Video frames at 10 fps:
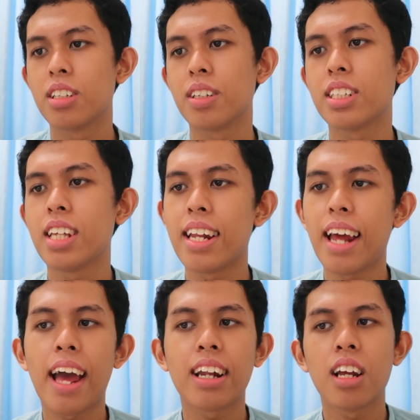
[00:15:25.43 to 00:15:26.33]
So he said
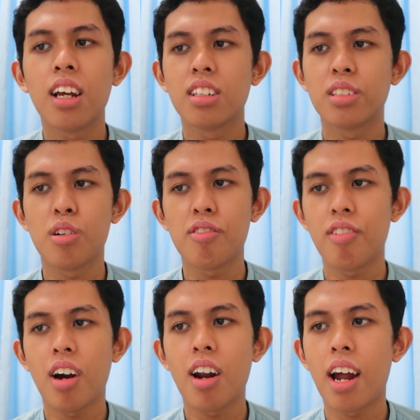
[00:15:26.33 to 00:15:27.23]
that, so
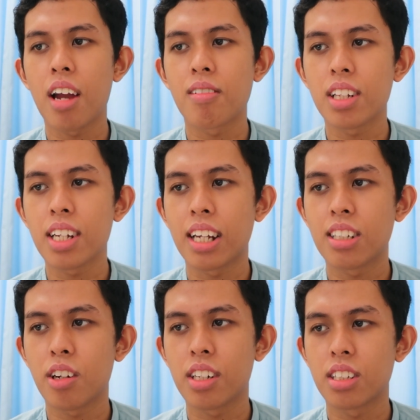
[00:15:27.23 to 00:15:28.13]
far I really
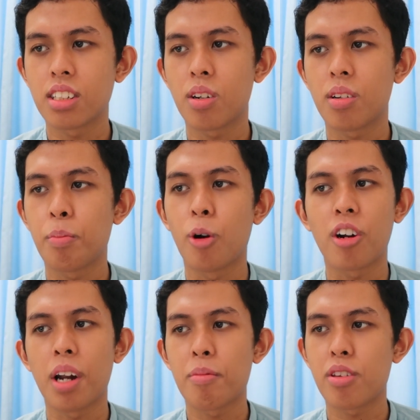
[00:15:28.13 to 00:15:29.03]
enjoy this
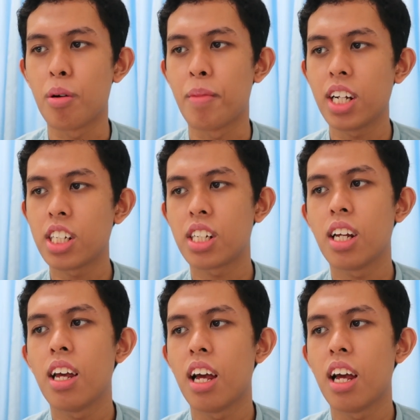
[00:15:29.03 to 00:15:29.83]
program so much.